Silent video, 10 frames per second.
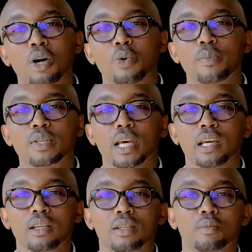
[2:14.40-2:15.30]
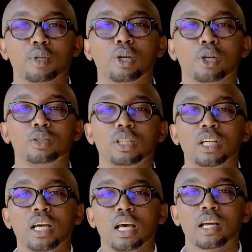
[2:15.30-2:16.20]
website below
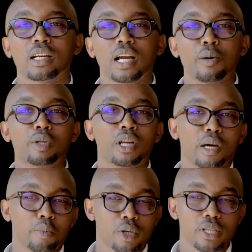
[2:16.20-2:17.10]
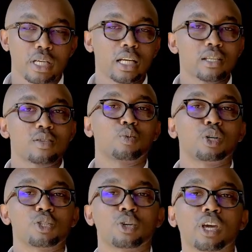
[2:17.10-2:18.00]
and come in numbers and let's work
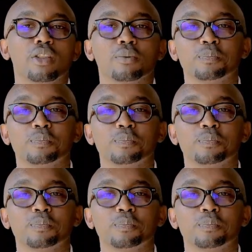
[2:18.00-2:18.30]
together.